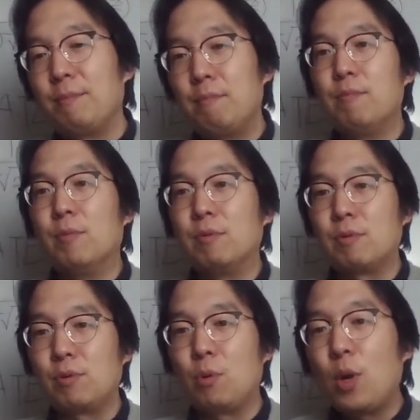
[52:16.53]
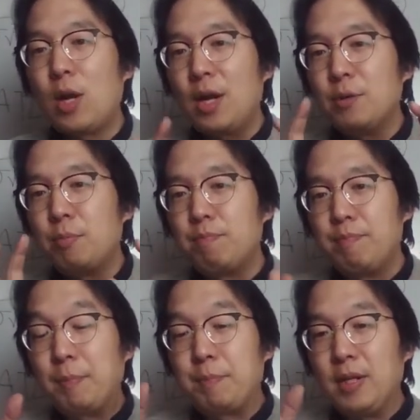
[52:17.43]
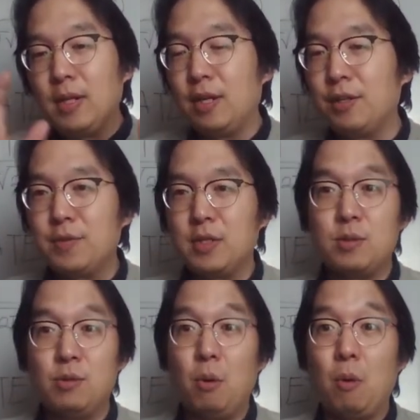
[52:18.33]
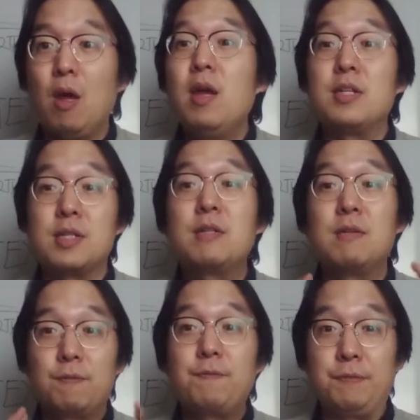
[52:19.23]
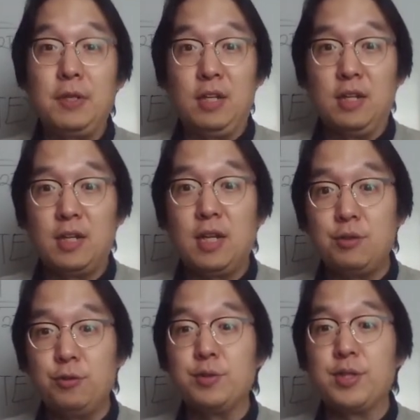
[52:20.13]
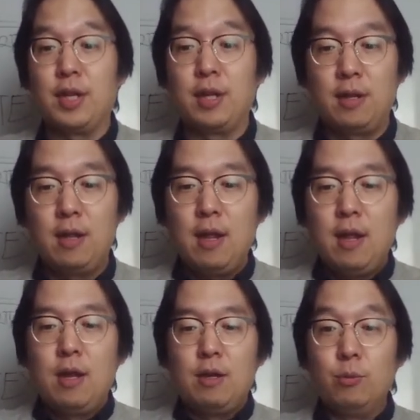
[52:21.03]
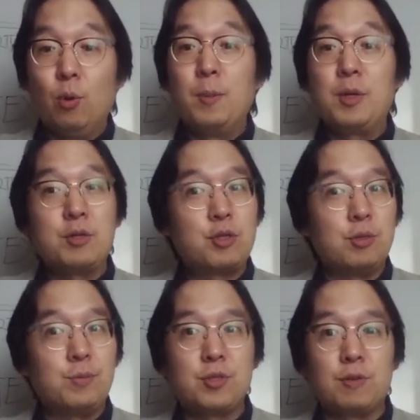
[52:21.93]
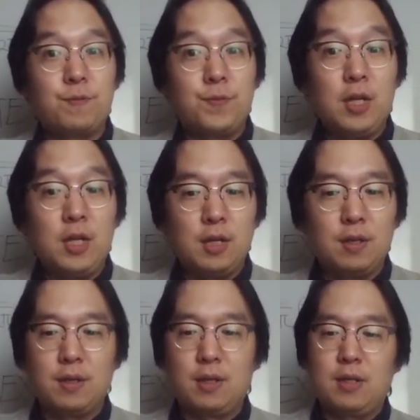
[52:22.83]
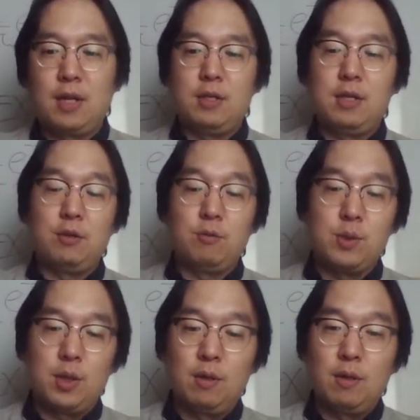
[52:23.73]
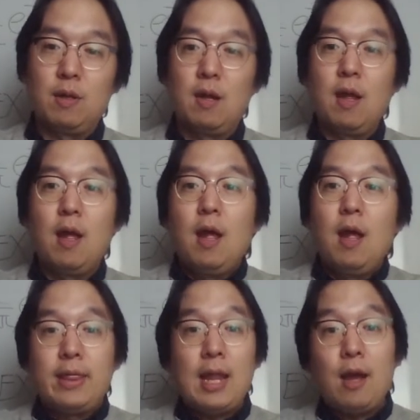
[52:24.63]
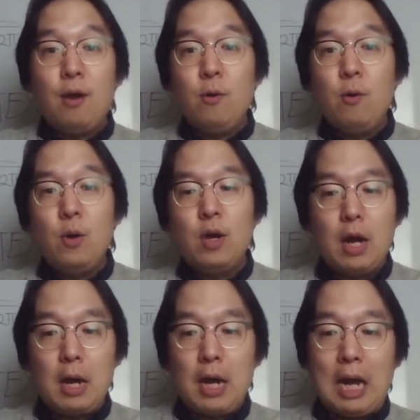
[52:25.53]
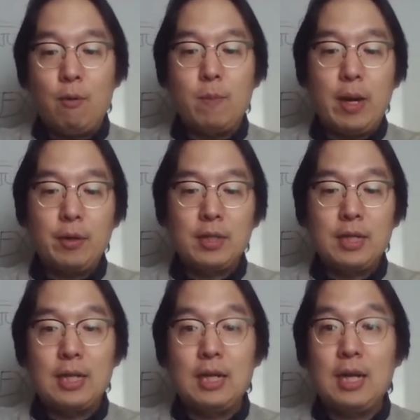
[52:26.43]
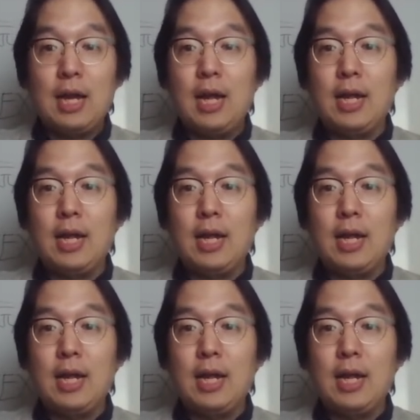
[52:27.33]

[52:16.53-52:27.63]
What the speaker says: Rho kind of big P kind of things. No, just phi. They are using it. Normal distribution phi. Okay, they use it. Now, how about chi?